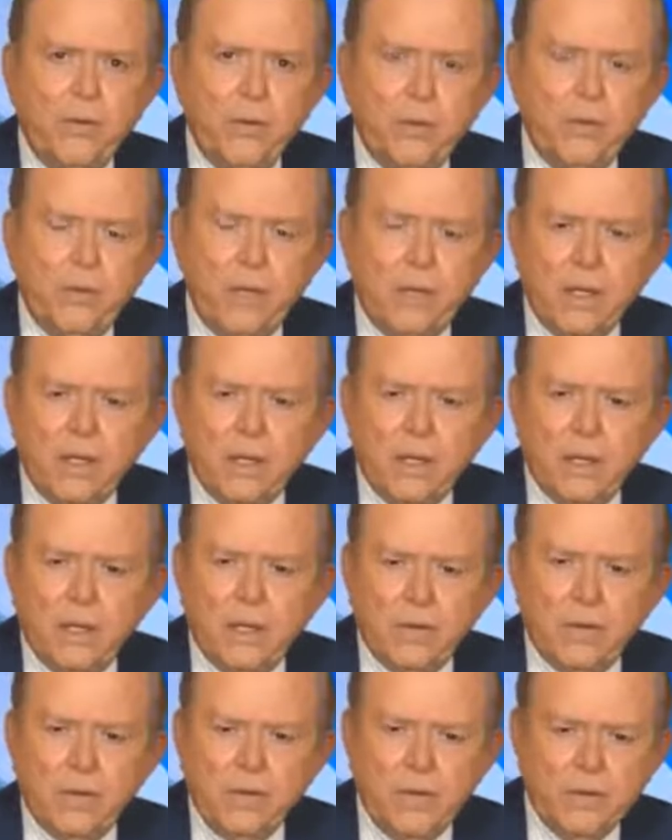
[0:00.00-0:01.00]
for
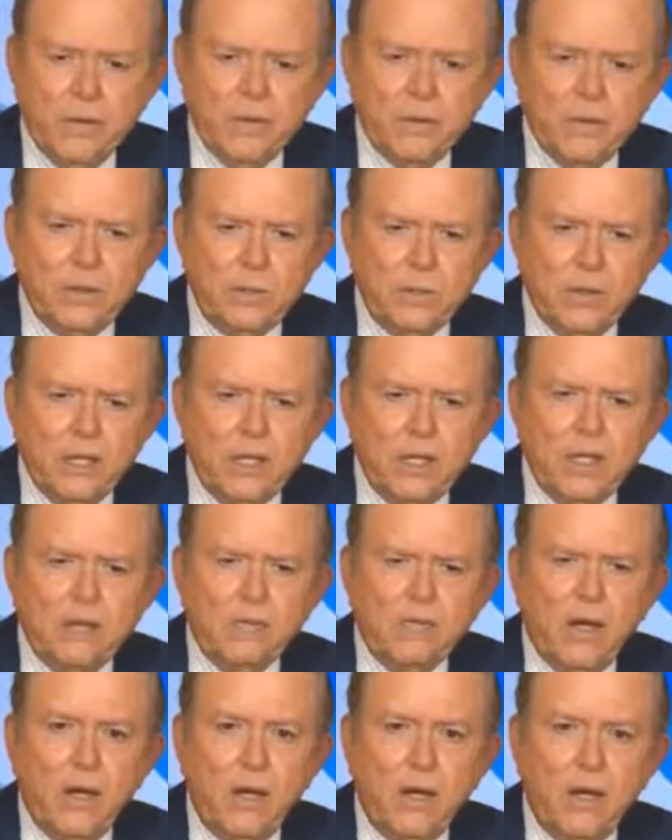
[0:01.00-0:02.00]
being with us and being
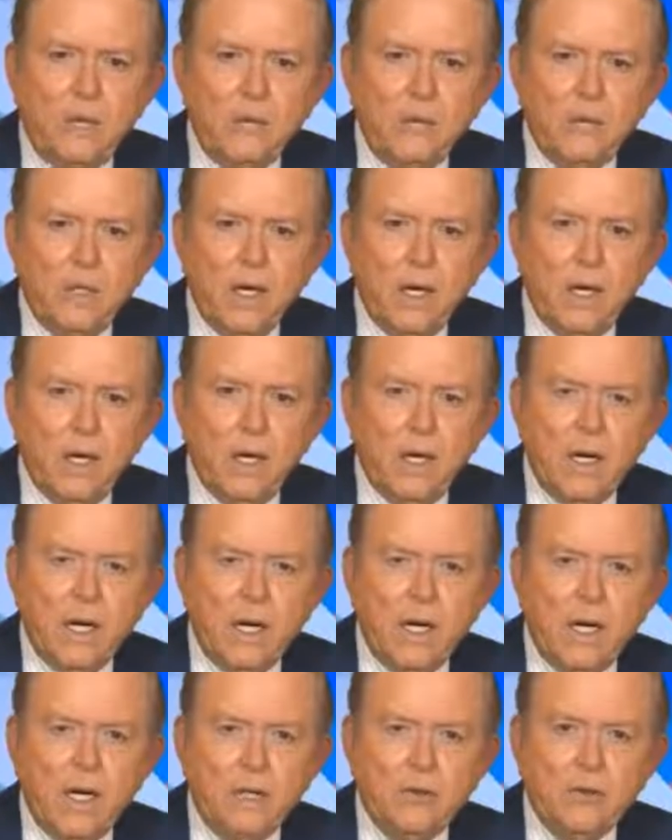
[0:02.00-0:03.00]
involved
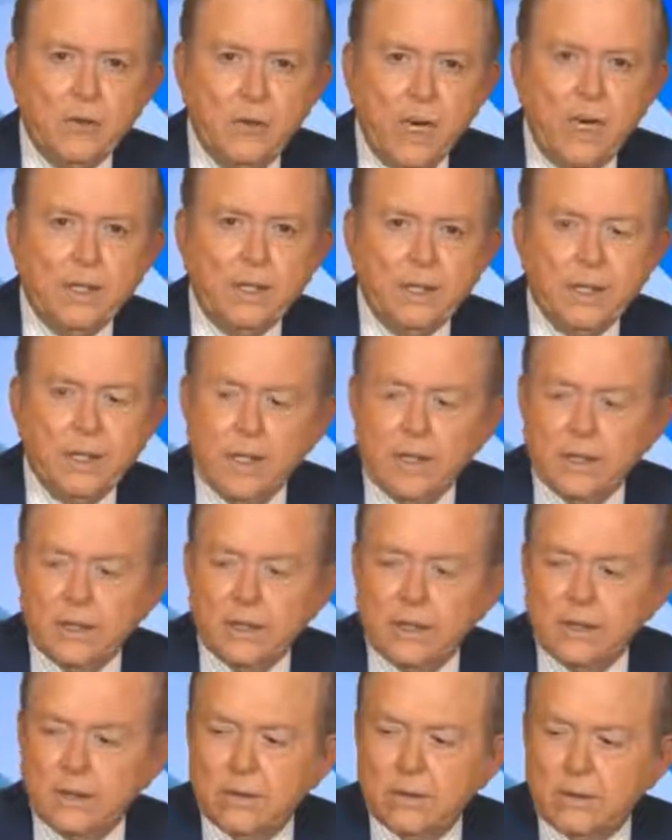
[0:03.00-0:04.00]
in trying to
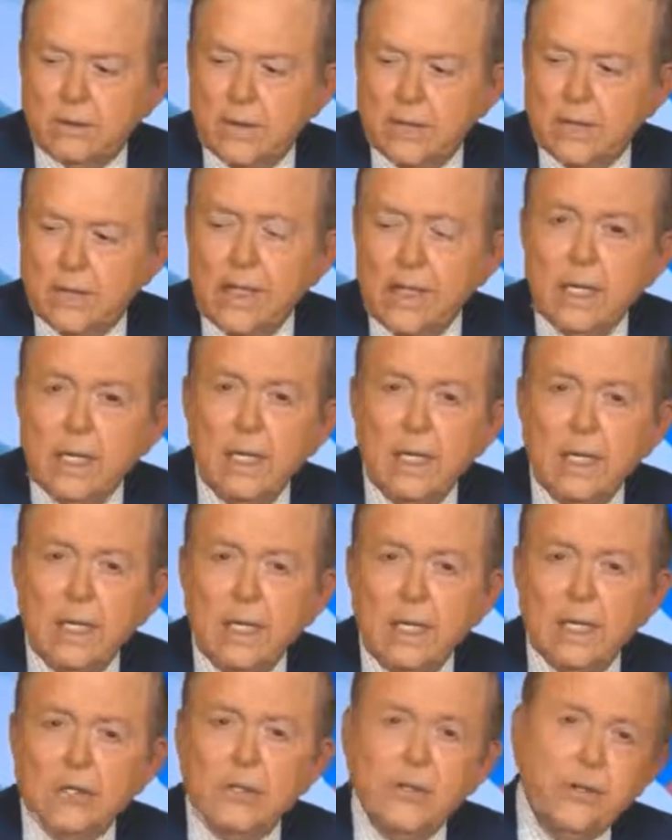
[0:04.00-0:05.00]
get to
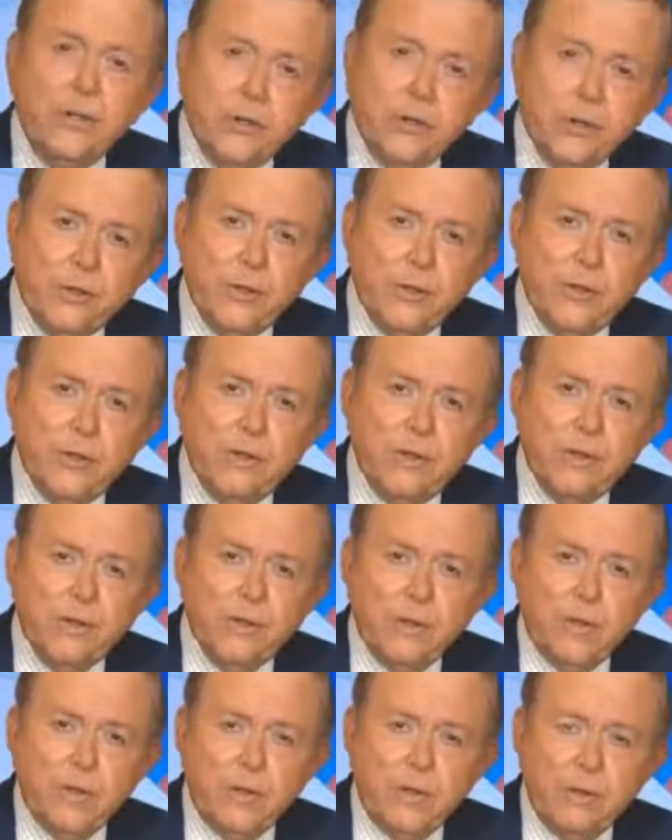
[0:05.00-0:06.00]
the truth of
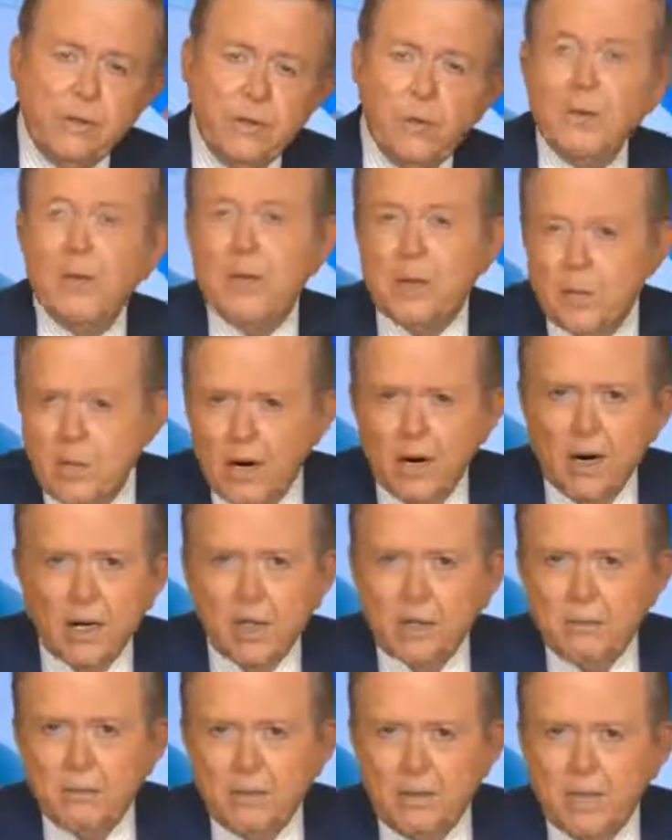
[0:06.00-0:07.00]
this thing for the
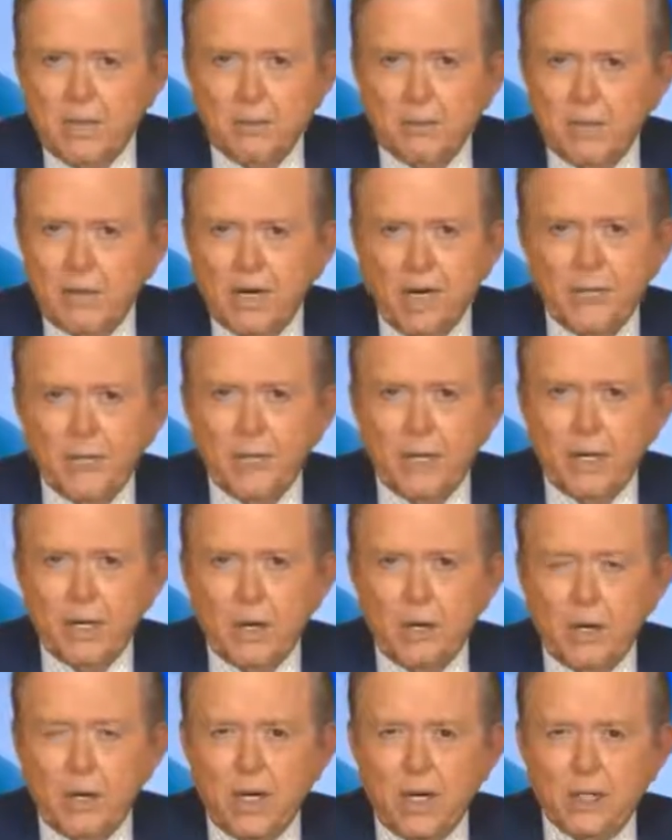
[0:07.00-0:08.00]
American people, not for
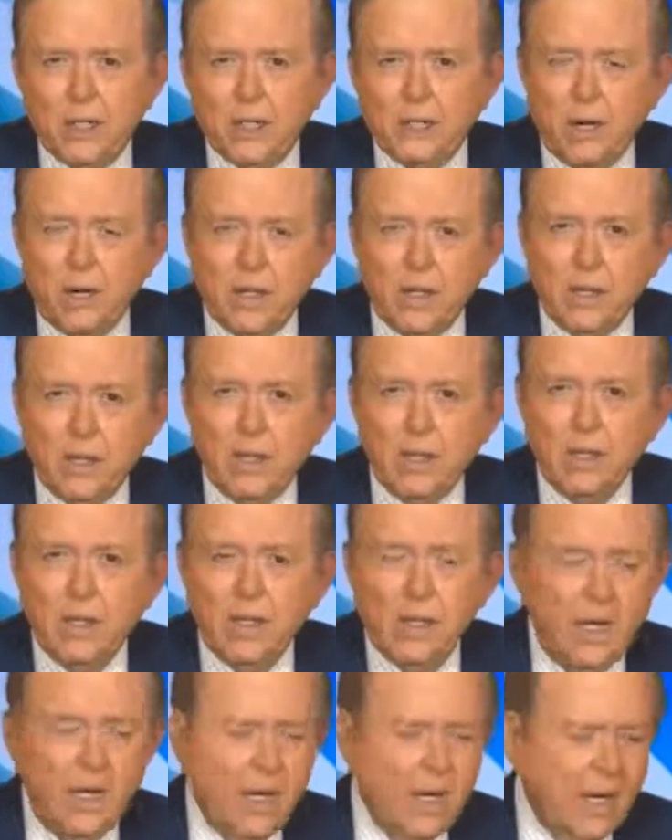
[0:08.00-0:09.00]
anyone else, frankly.
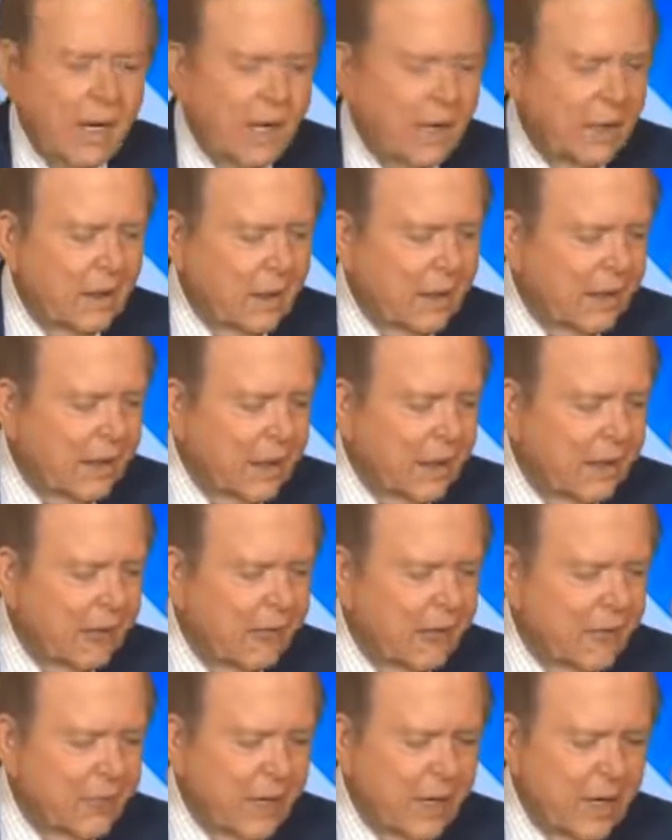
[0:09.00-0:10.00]
Let
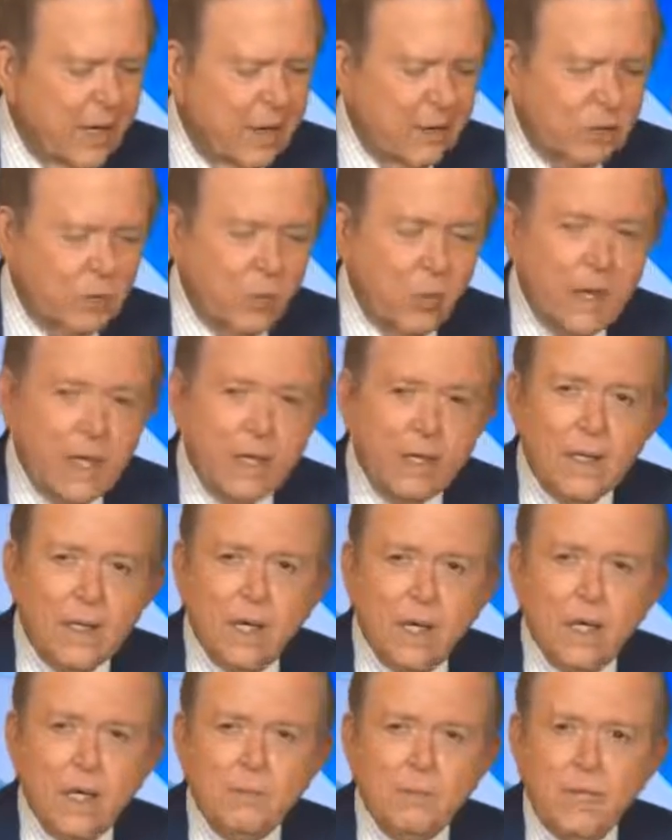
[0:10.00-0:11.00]
everybody else wait.
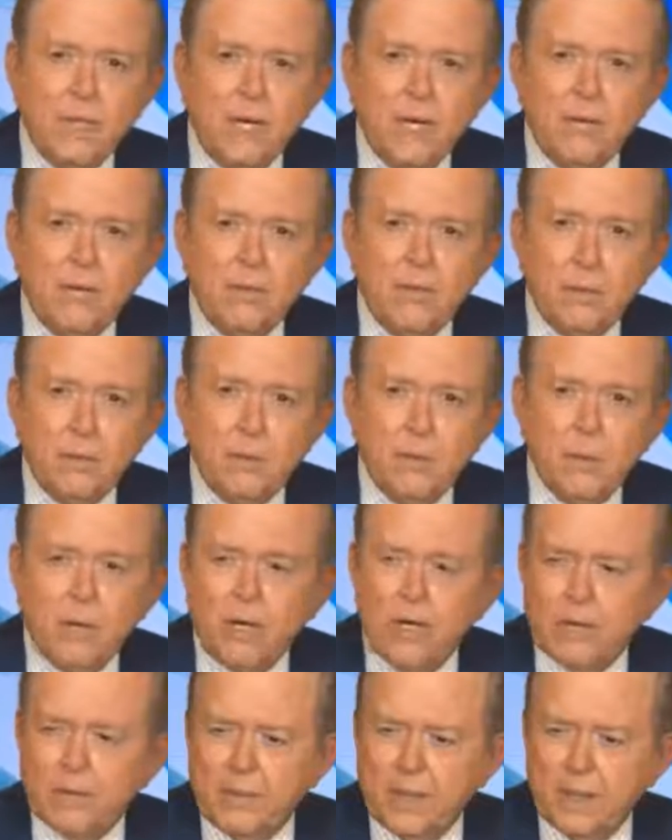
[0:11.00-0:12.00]
I'm tired of
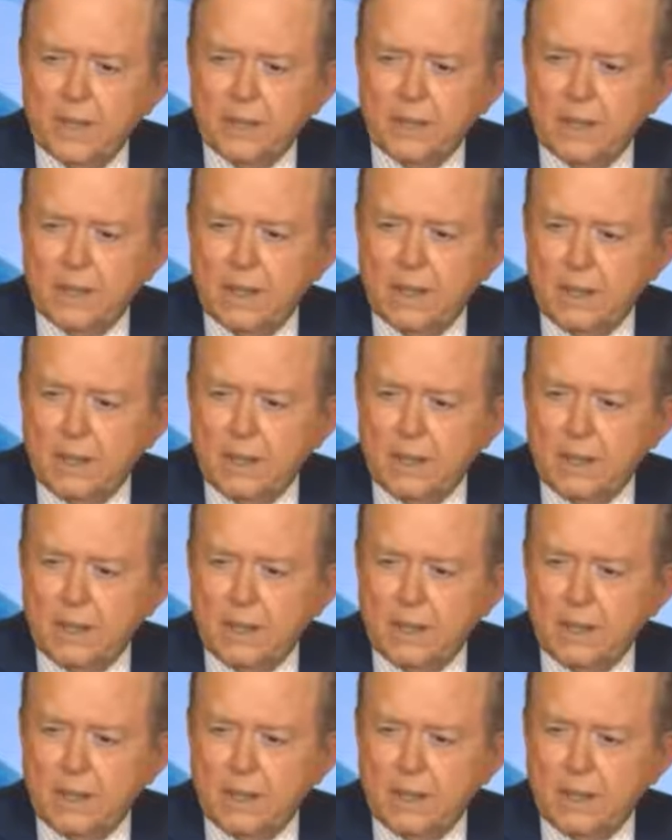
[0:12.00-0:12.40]
worrying about